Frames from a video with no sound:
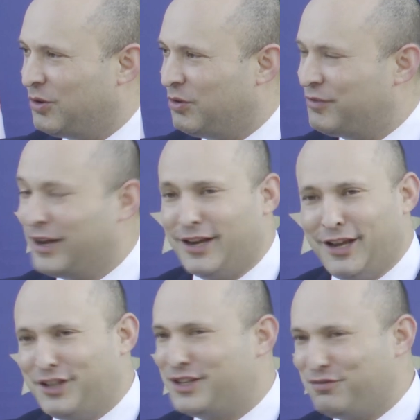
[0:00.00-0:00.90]
we've got
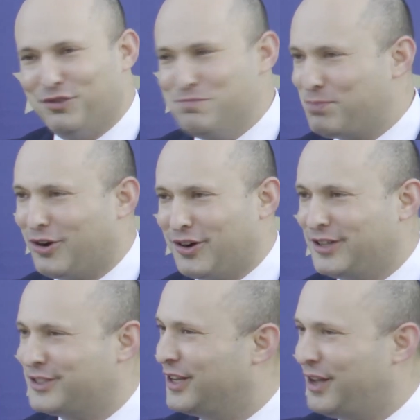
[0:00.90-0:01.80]
8 different
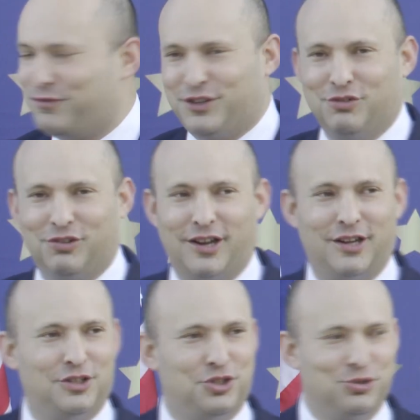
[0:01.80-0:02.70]
parties, left and
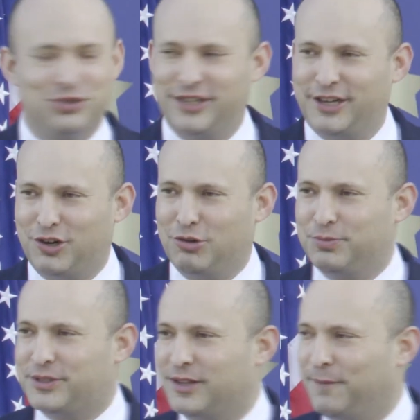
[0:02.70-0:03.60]
right, Jews and
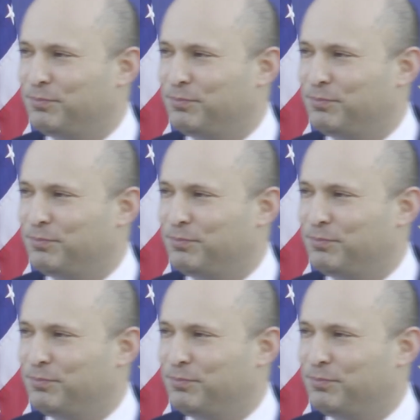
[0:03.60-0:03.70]
Arabs.